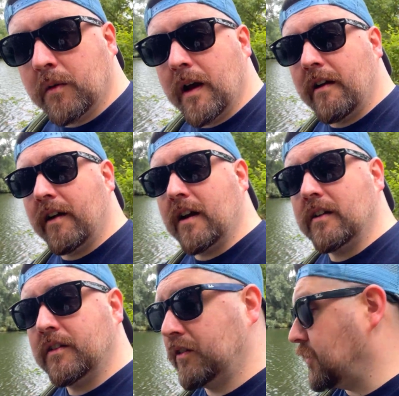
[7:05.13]
area
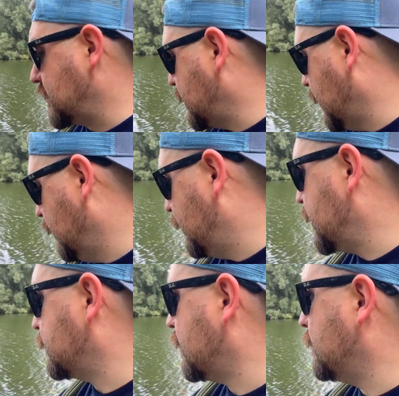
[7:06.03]
to actually fish
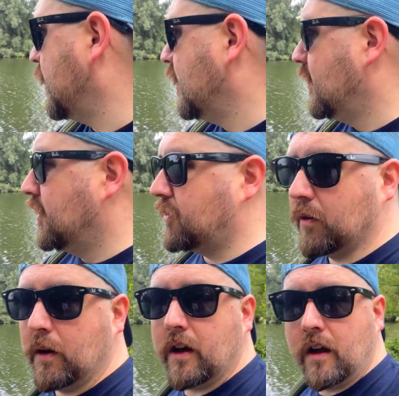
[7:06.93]
from,
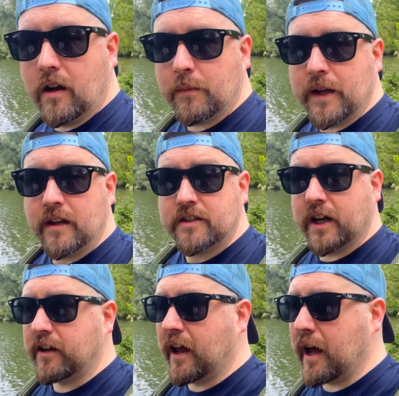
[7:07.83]
so I'm going to be
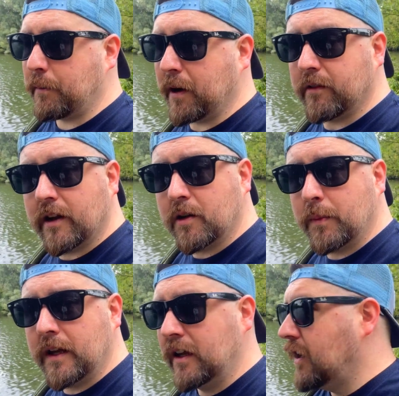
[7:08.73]
checking that app out in a little
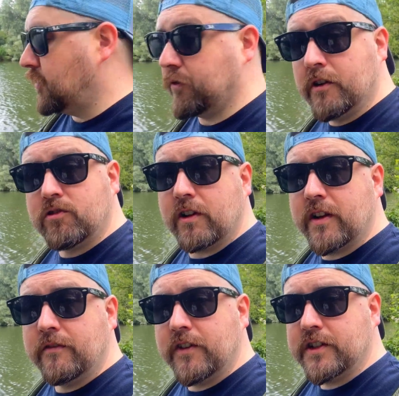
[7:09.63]
bit. So if you're interested
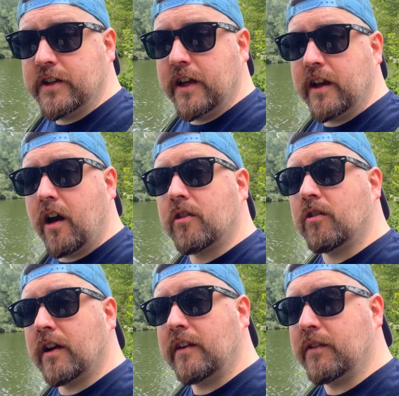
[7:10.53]
in fishing here, I'll try
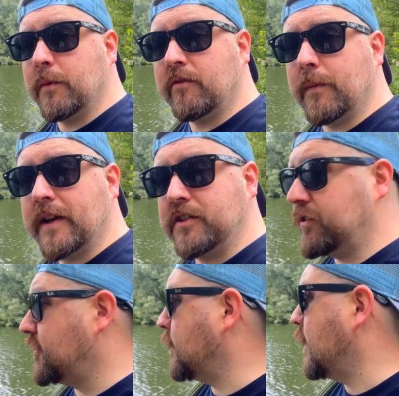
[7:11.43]
and leave some information
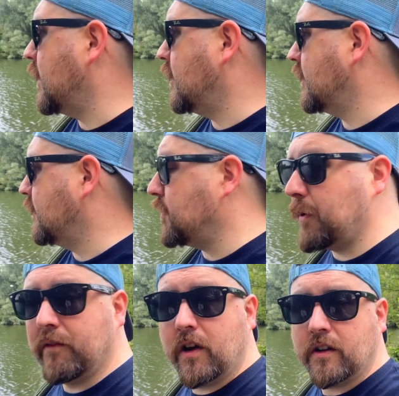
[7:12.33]
to give you a bit
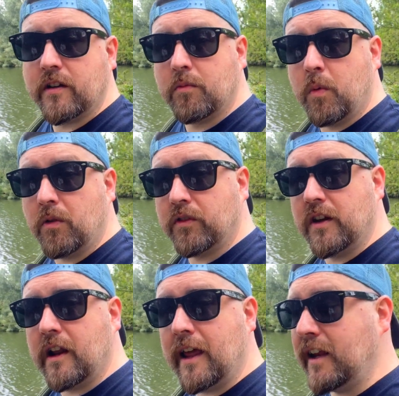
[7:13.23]
of an idea of what's in
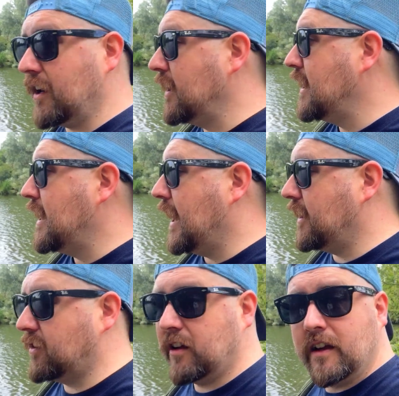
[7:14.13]
the lake
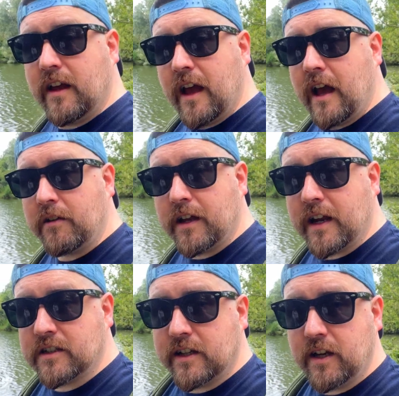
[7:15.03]
and how you can
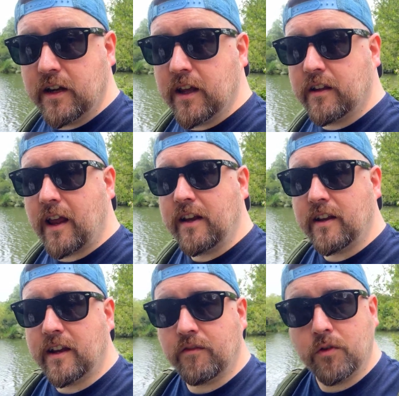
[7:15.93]
actually get a day
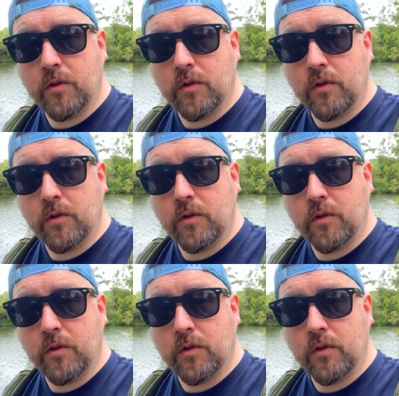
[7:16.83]
ticket for